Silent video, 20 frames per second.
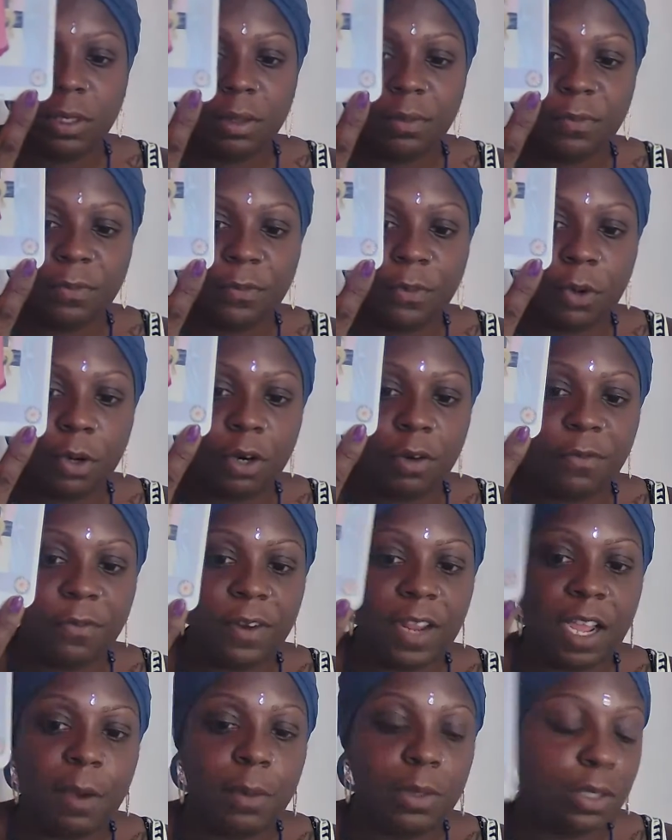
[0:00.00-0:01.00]
But with the
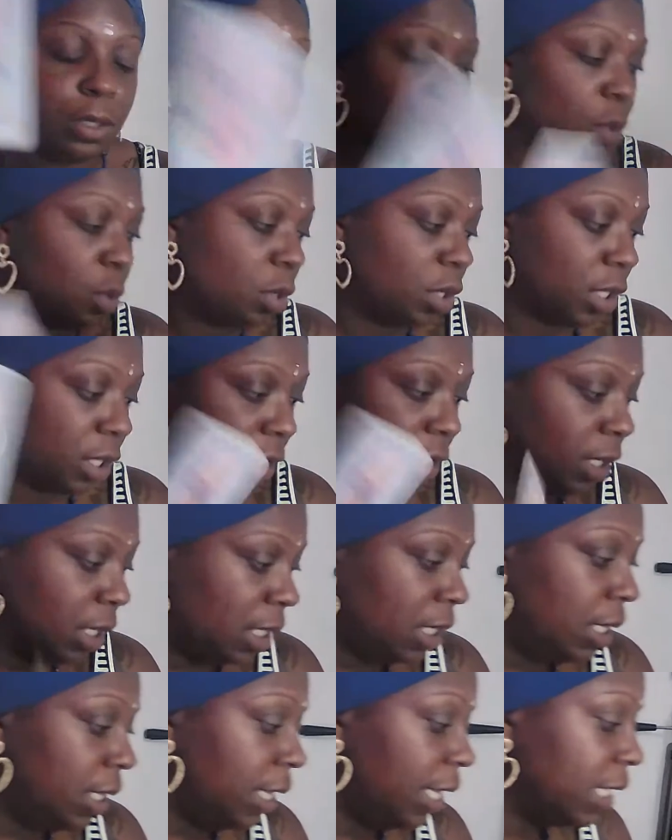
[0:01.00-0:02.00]
4 flowers in the
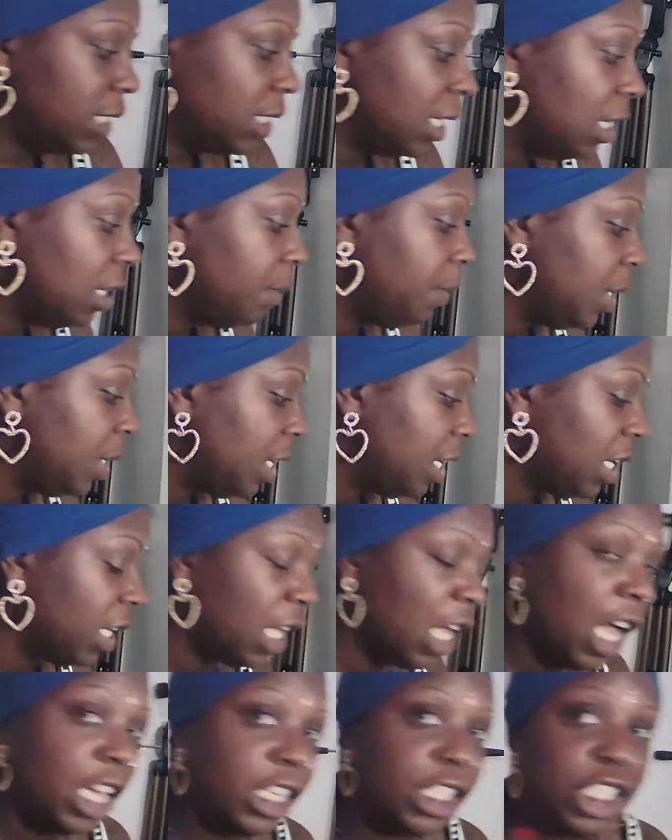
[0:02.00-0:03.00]
corner, it's going to be
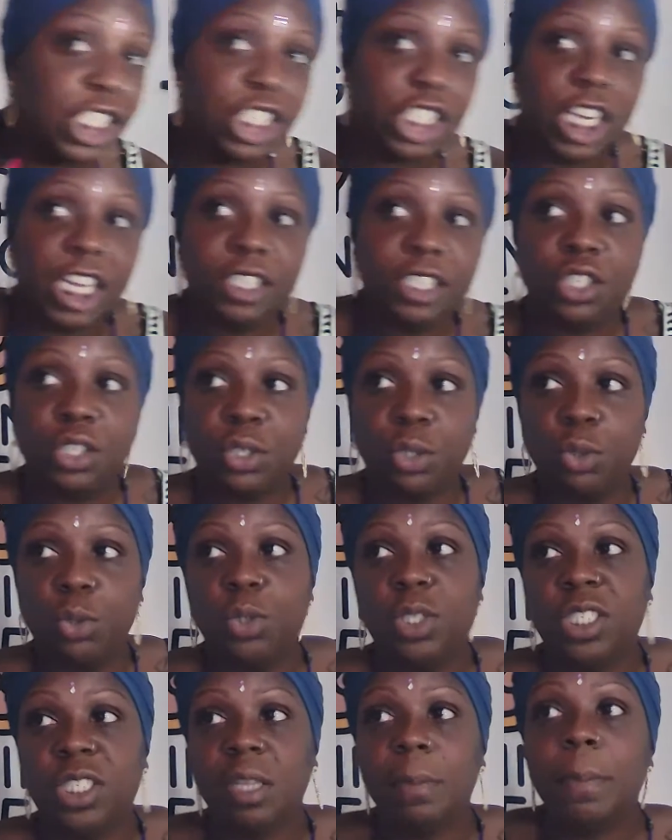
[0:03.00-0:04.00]
a
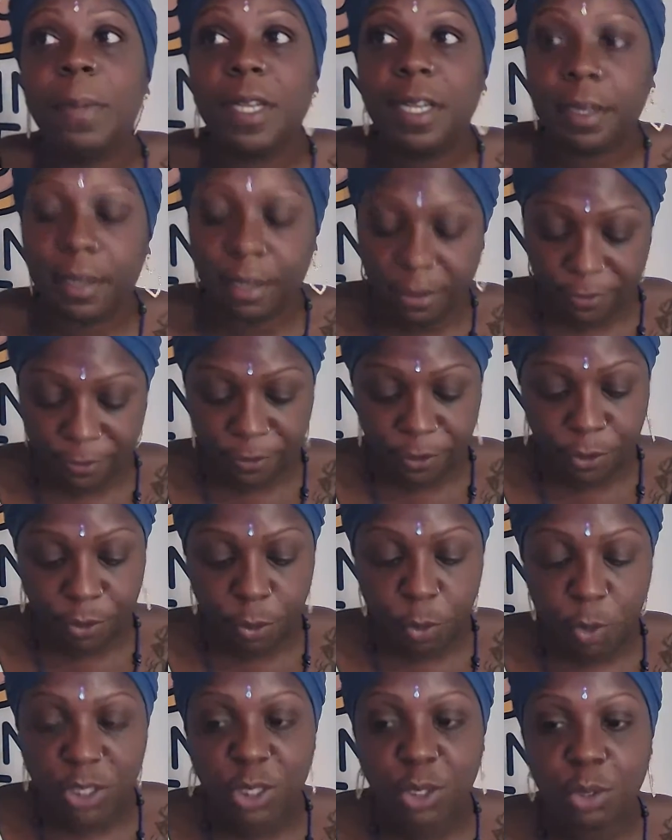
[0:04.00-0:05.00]
gentle stability for
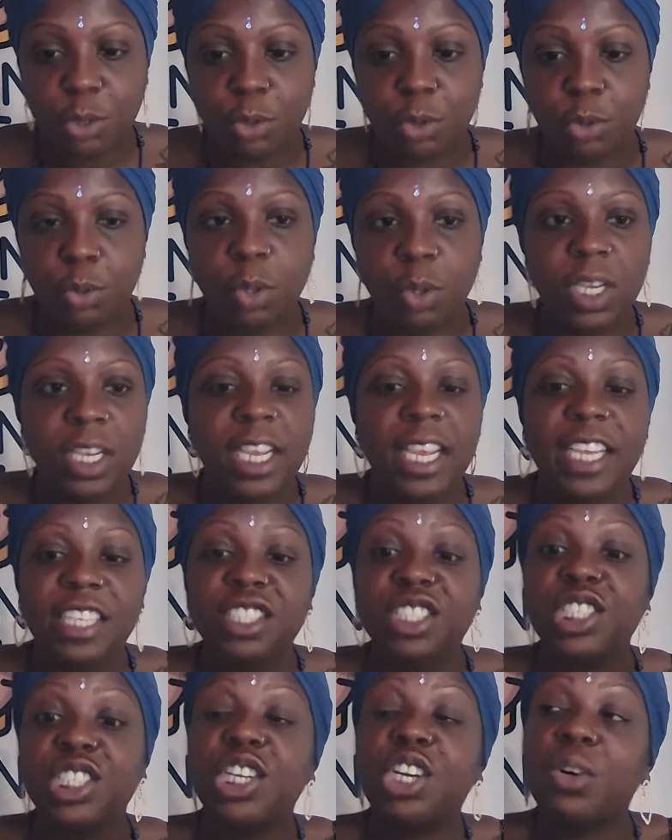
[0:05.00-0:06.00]
you once you
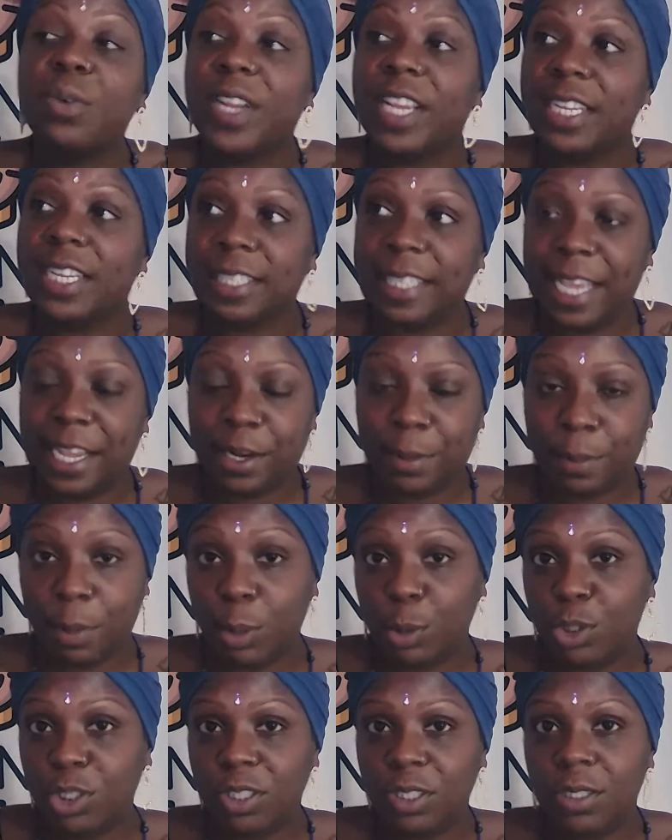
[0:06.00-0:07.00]
integrate that
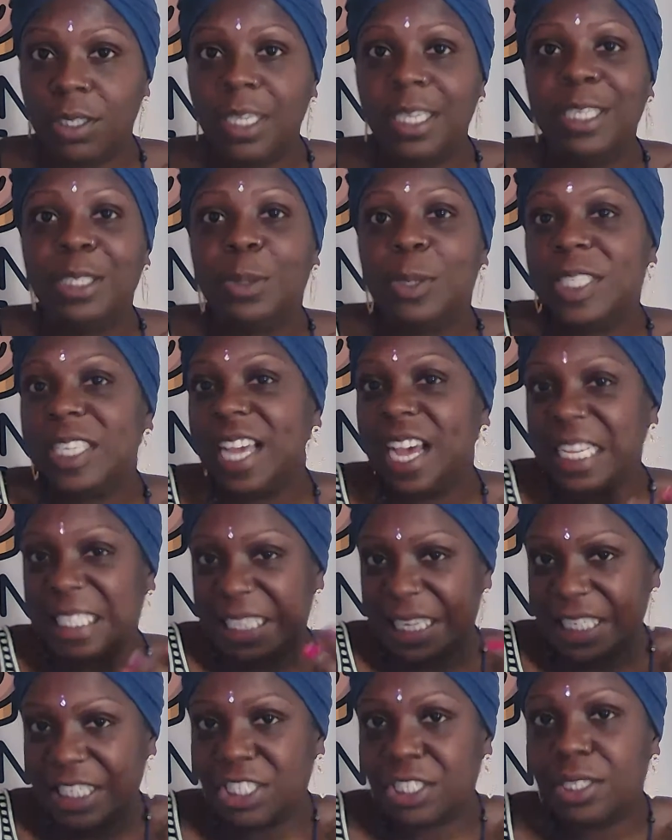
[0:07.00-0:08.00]
emotion. You see
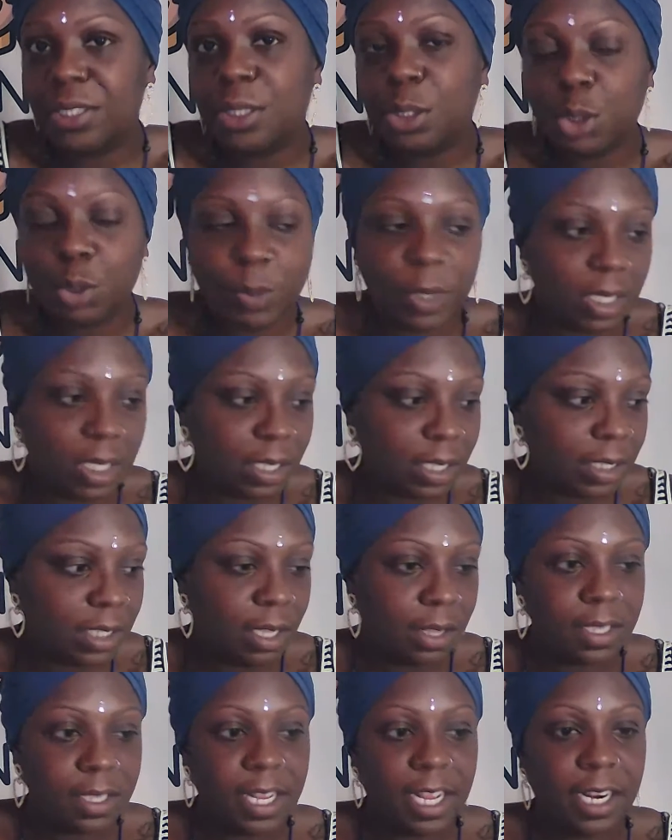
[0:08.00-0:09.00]
how I said gentle?
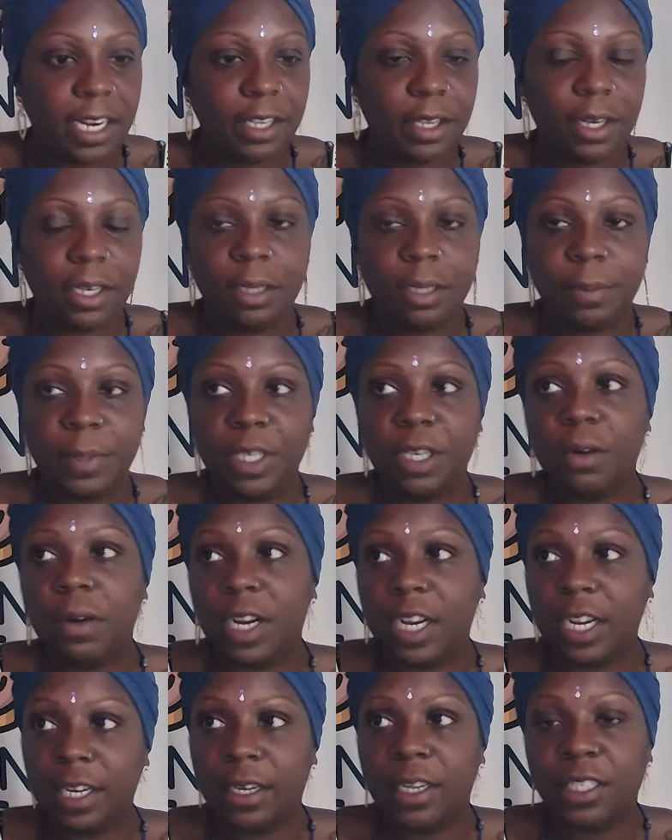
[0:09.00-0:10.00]
Because it's not like you're going to be
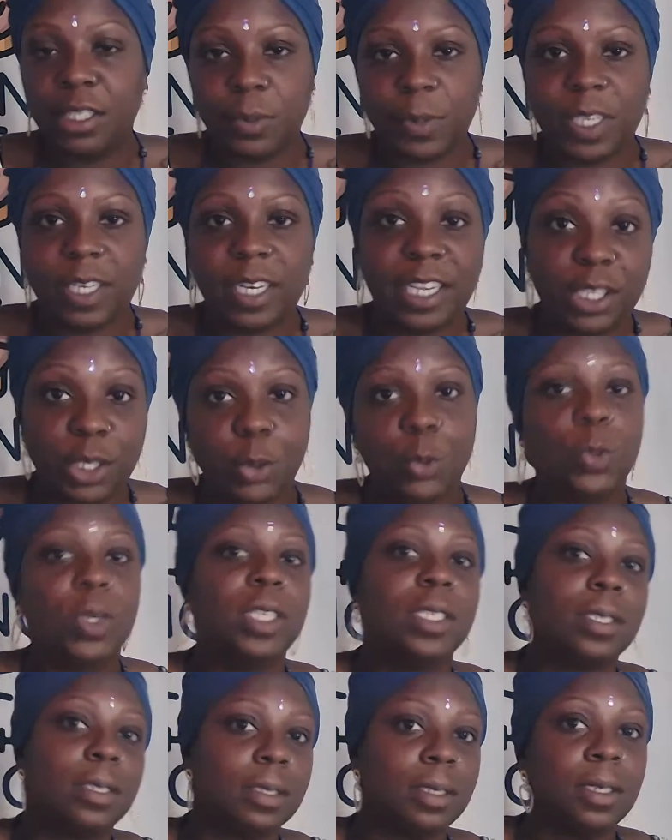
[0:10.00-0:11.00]
crying next week like
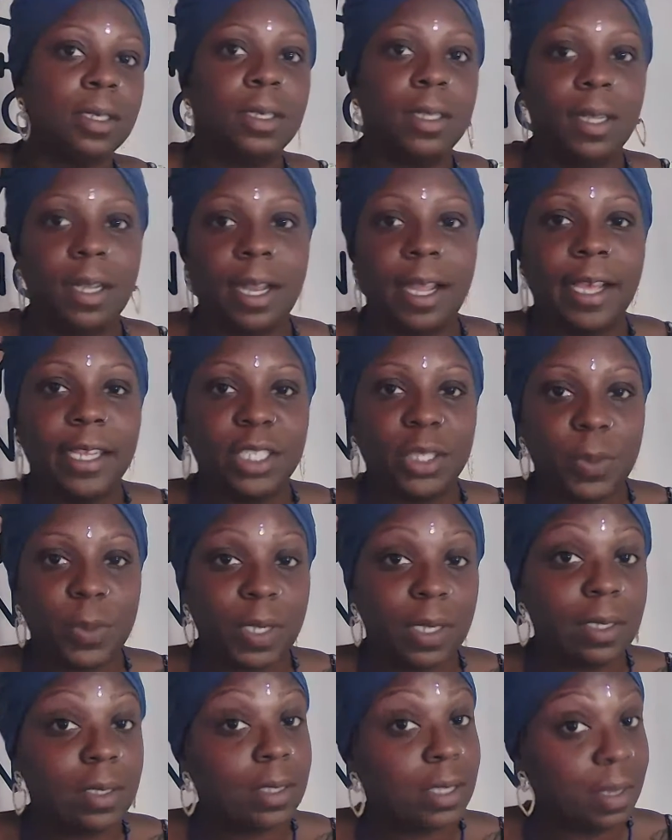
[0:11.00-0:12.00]
you was
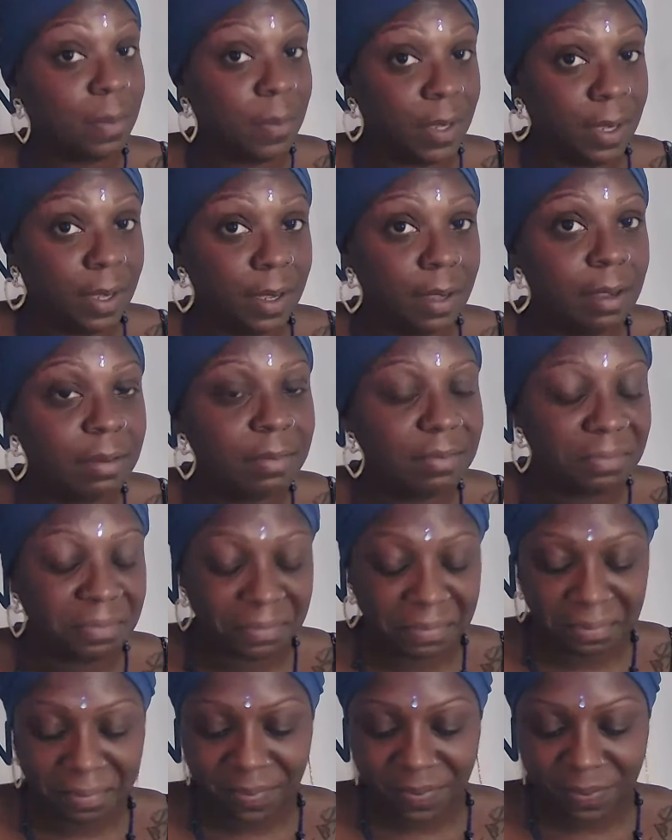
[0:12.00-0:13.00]
last week, some of y'all.